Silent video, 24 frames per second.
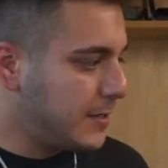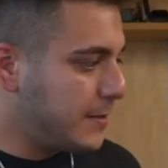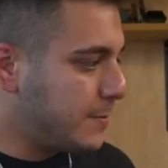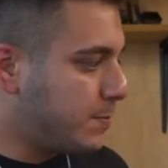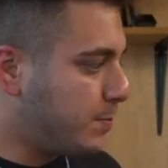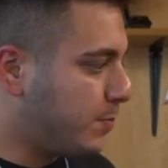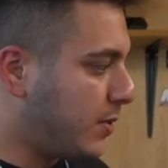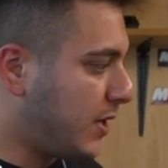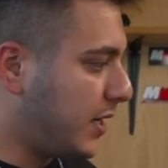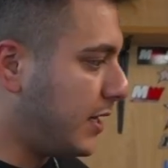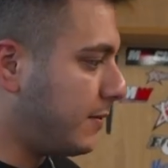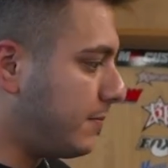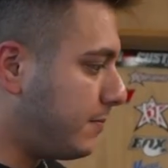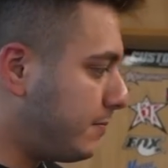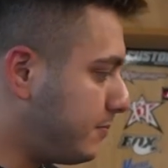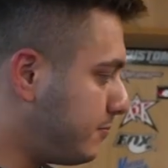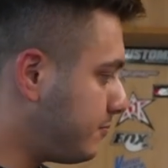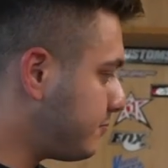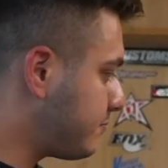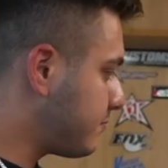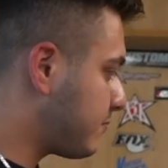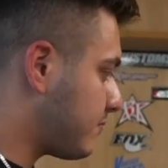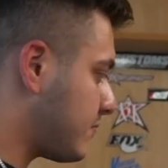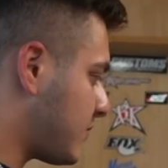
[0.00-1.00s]
But
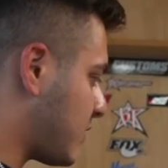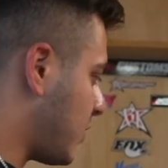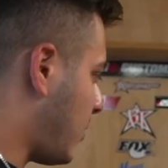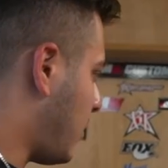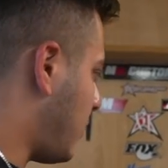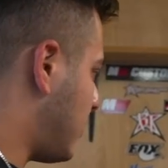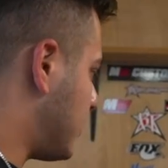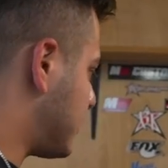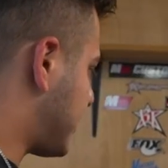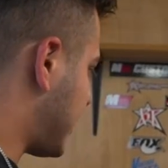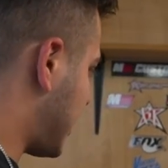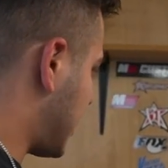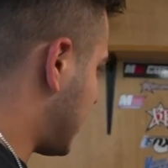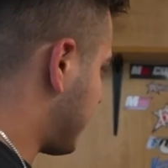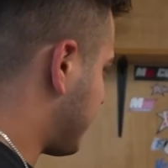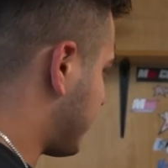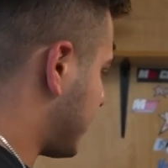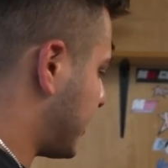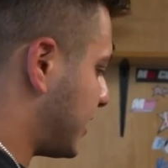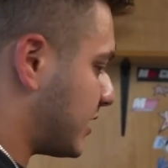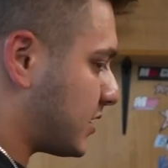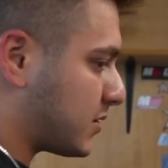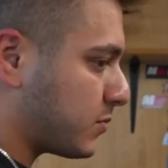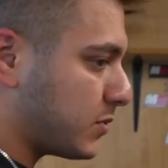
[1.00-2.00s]
the whole entire
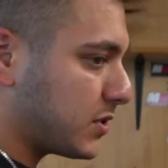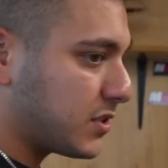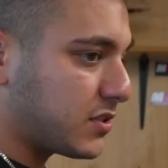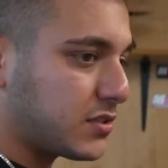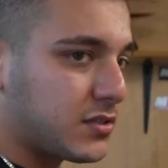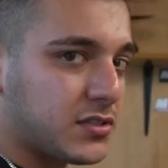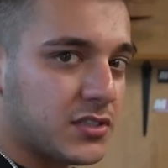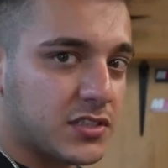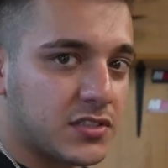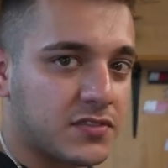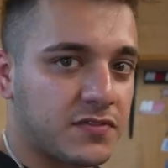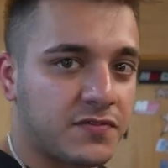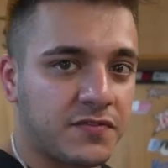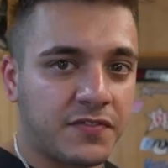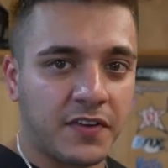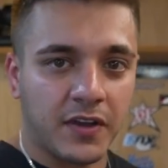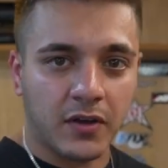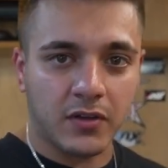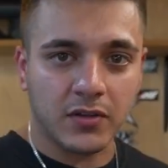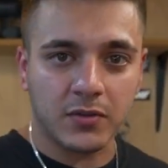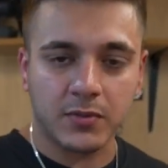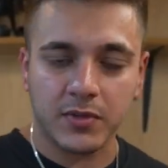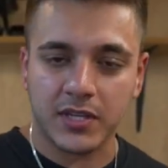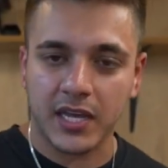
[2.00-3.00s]
place was just
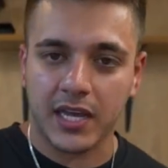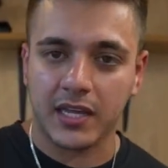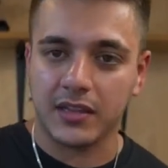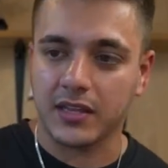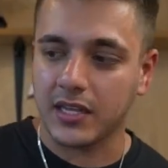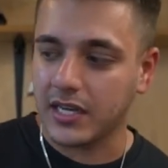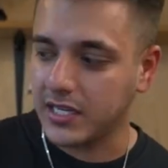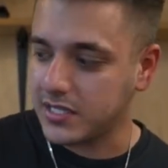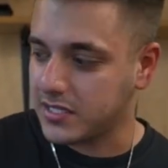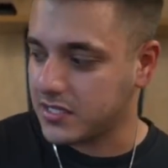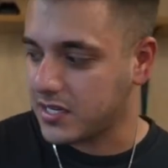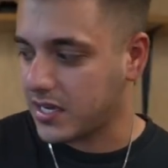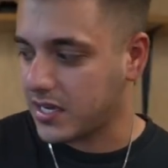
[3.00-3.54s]
filled with headlights,